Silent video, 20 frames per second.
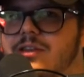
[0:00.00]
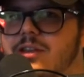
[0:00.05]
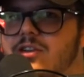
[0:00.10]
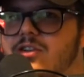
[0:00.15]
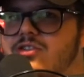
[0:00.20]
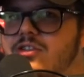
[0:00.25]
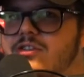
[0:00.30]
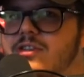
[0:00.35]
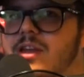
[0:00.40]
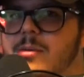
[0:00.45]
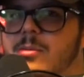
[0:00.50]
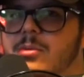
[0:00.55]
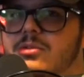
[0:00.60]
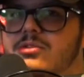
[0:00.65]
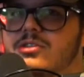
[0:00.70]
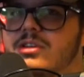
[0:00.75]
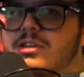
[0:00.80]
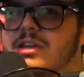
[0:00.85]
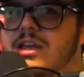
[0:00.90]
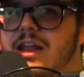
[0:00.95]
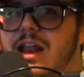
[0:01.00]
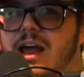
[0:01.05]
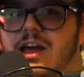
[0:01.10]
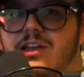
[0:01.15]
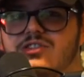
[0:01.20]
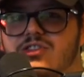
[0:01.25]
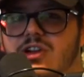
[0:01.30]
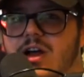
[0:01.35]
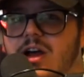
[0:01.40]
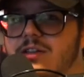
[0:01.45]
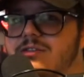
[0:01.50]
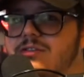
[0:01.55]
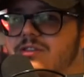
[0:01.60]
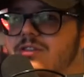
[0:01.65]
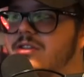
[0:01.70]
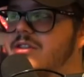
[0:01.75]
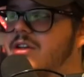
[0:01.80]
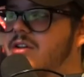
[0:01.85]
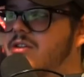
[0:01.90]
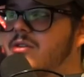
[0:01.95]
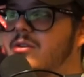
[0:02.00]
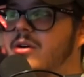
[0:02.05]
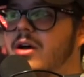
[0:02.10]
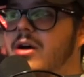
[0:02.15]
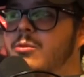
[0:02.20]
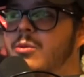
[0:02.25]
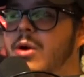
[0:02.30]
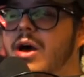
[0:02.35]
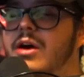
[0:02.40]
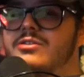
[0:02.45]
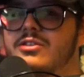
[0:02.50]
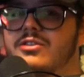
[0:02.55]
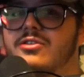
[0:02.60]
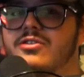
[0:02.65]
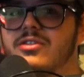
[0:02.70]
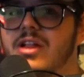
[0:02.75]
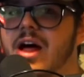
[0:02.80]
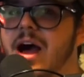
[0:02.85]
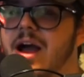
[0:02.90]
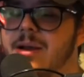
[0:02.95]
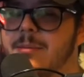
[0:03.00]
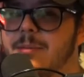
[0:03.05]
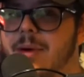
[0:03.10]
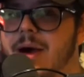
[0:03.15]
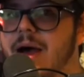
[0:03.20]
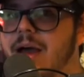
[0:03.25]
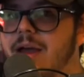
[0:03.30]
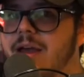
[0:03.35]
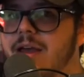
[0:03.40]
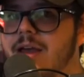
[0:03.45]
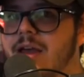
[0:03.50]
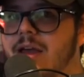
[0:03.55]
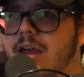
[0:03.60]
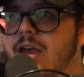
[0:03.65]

and you're just able to get headshots, the rounds are flying by.